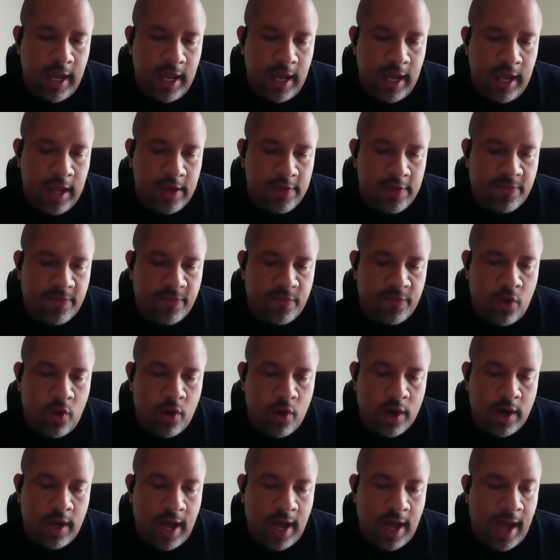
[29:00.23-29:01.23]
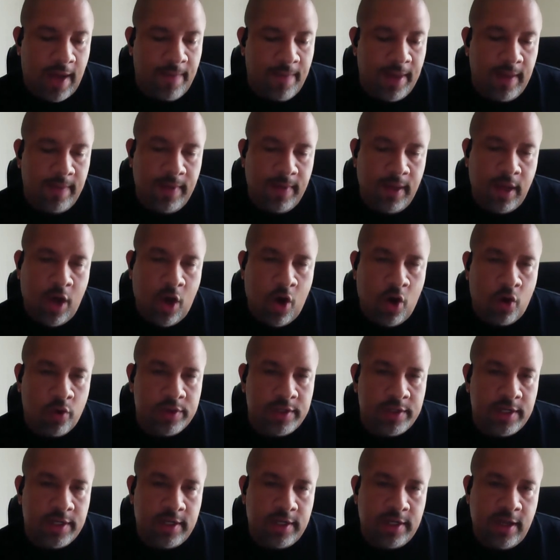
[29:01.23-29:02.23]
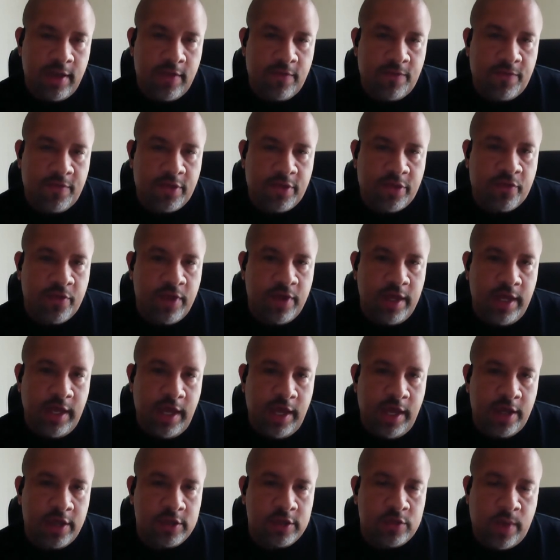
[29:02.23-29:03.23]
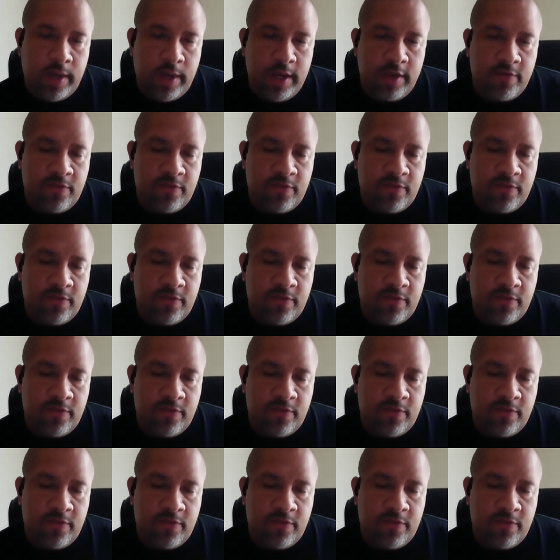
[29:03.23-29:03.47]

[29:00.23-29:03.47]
In Florida, I may be holding a deal for 3 years waiting to